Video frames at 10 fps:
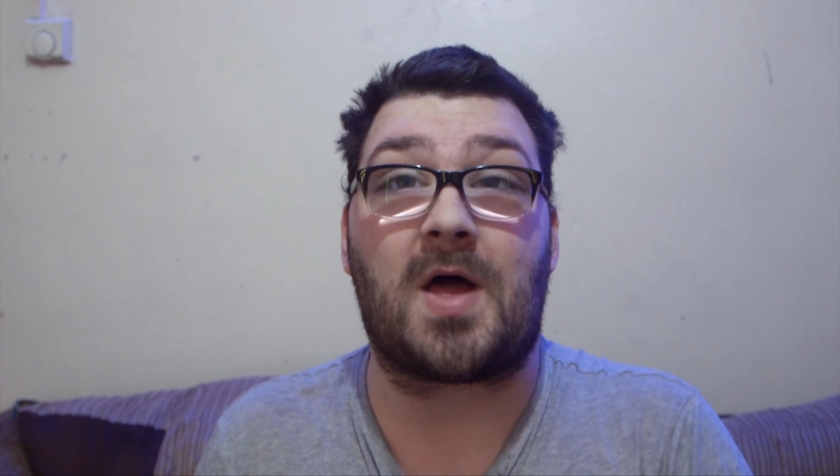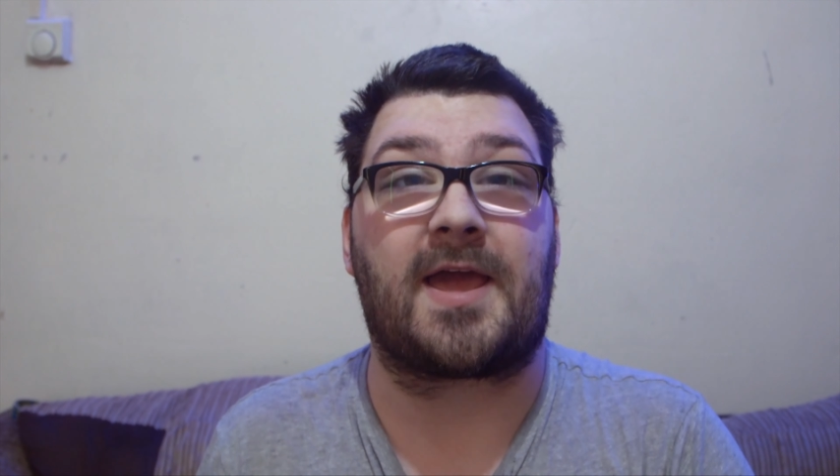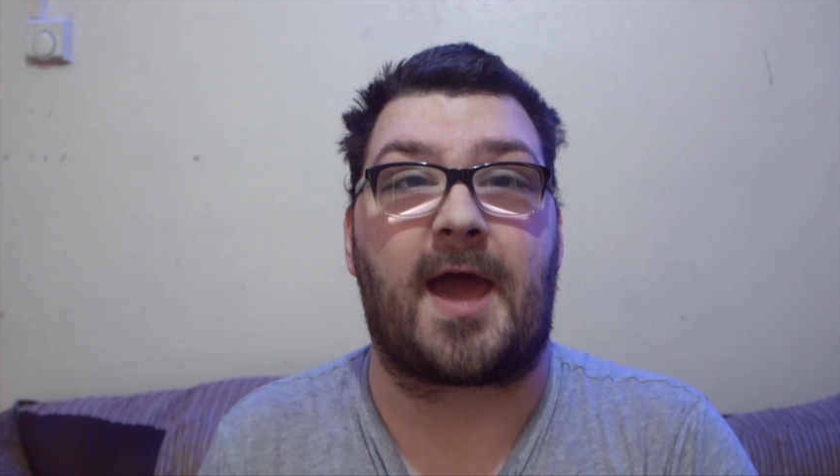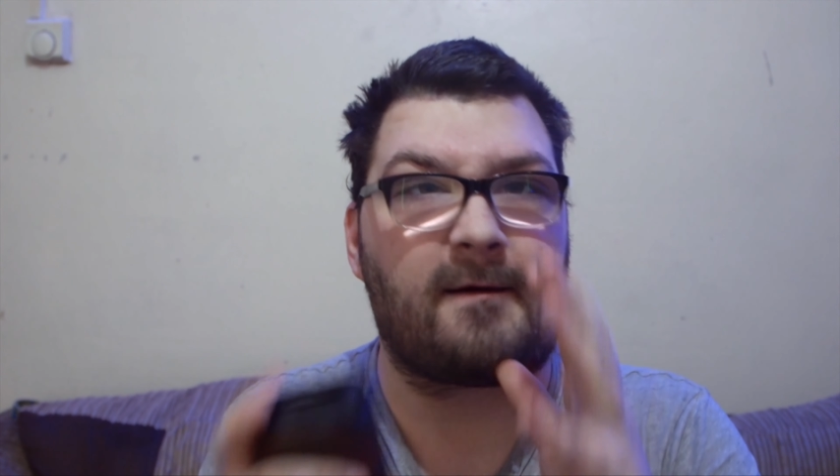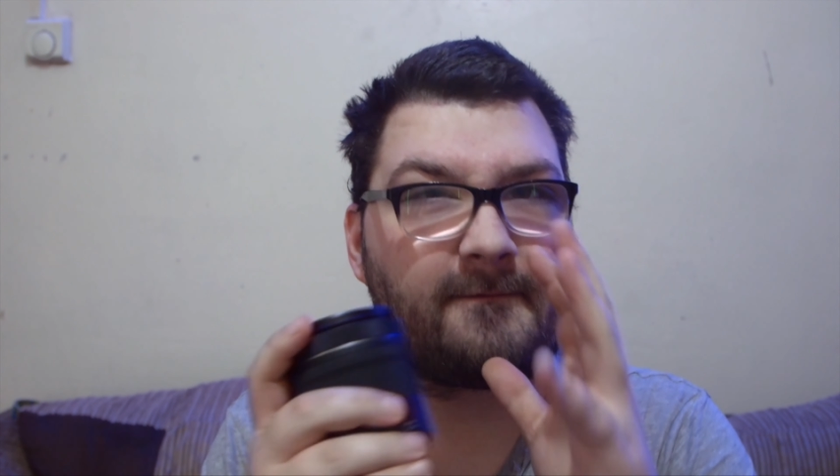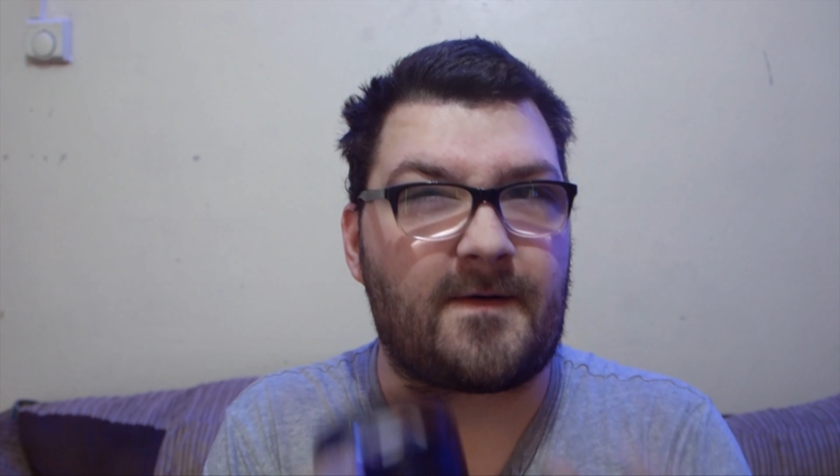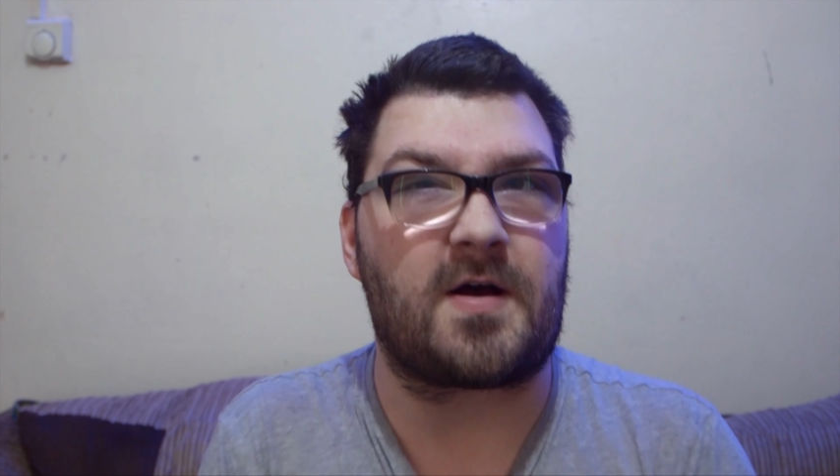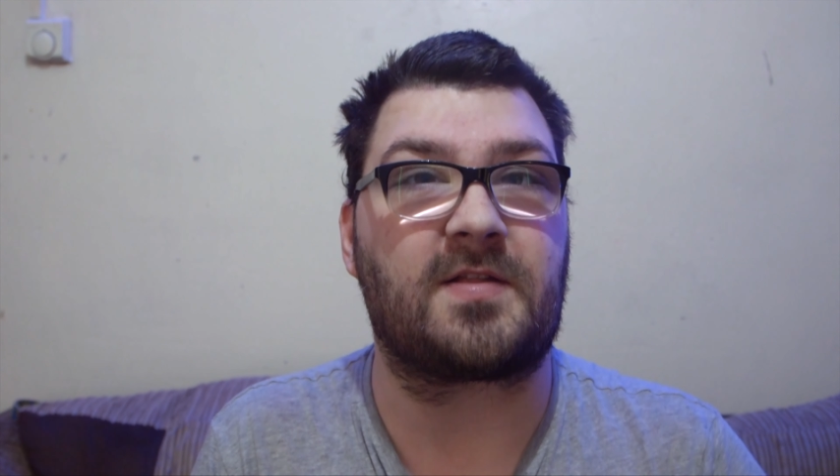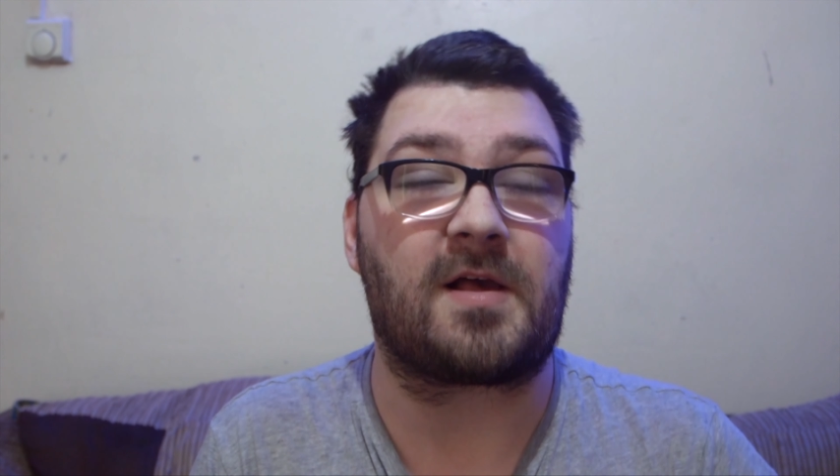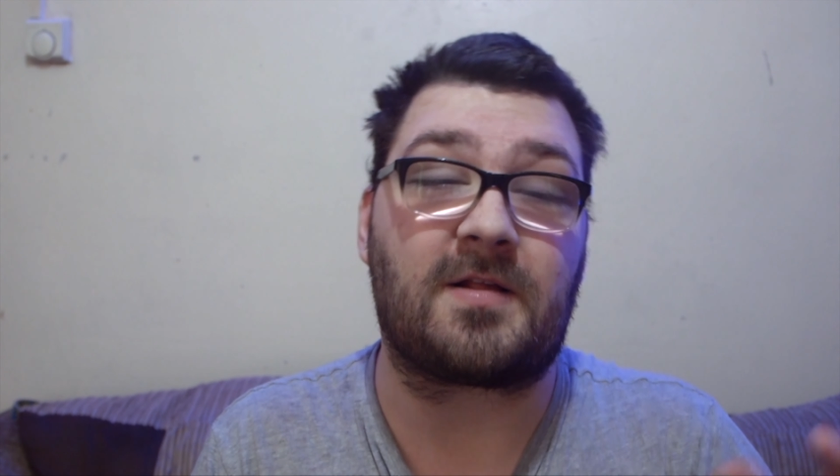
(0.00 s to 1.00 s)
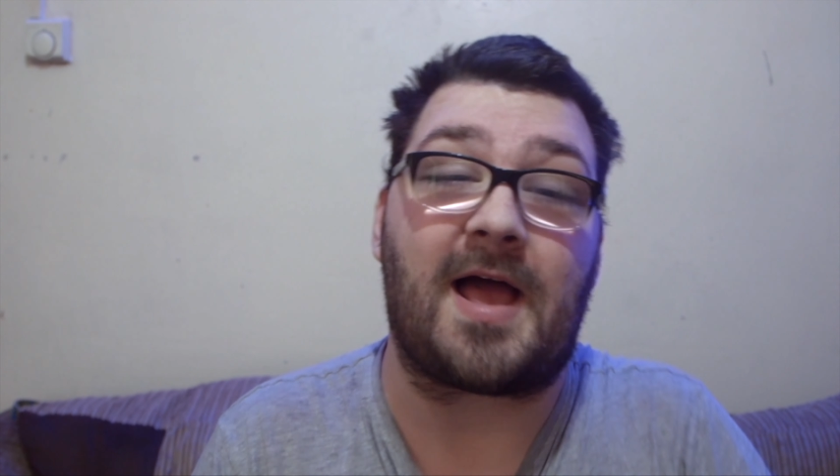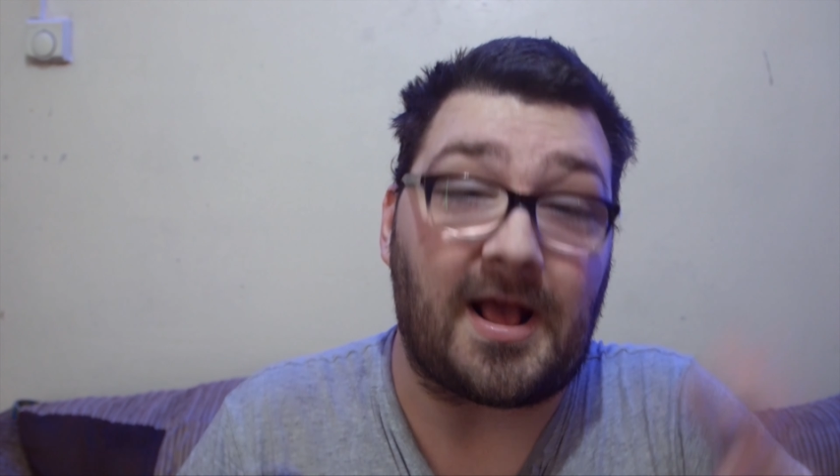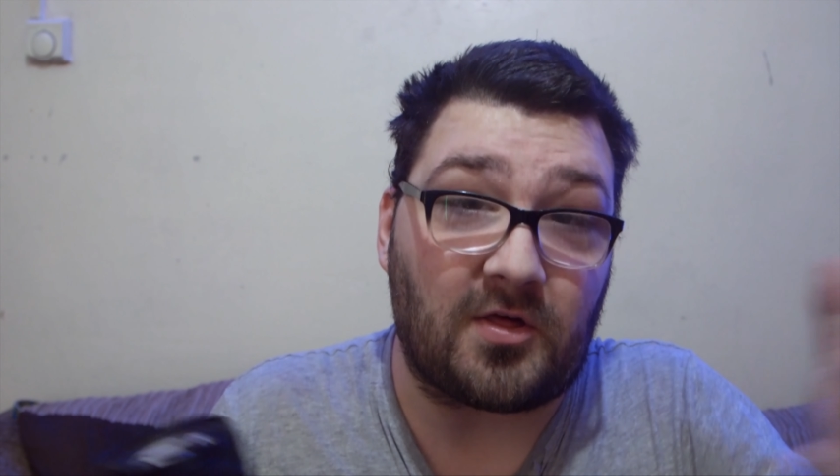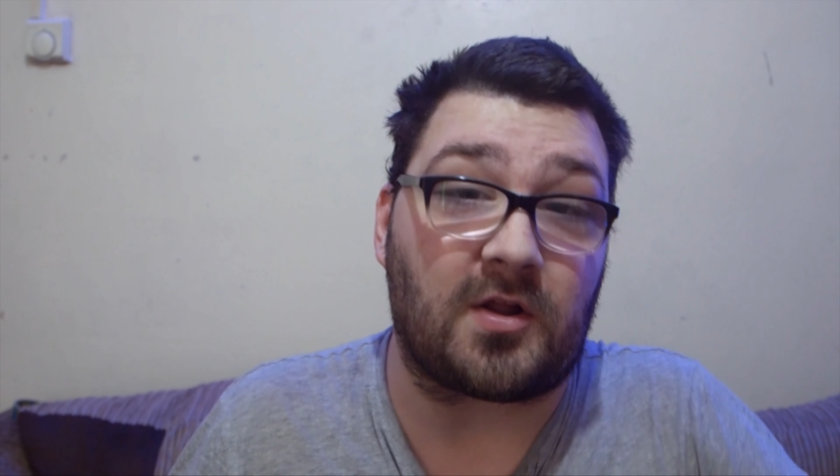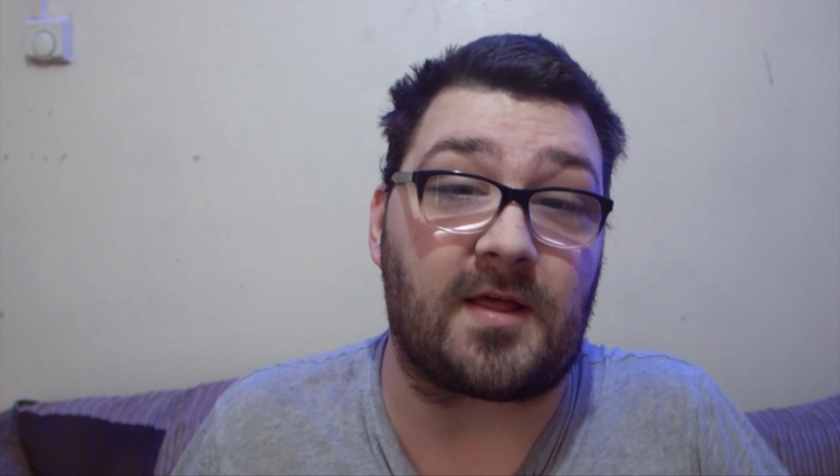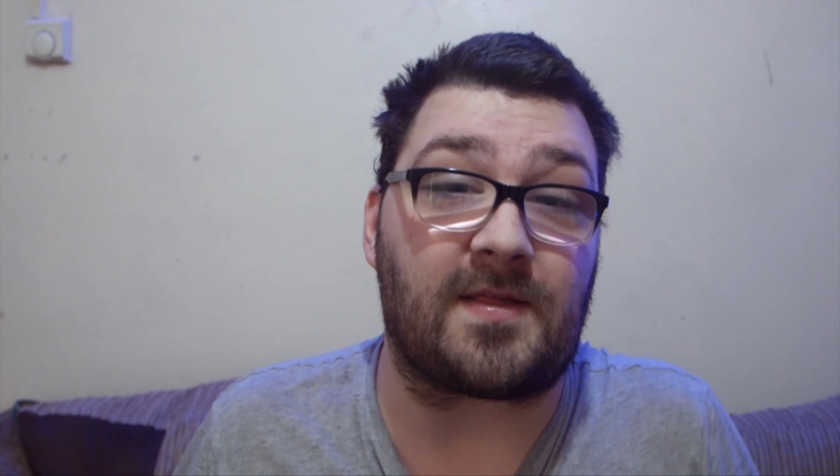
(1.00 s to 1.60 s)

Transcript: like it. At first, I was like, actually,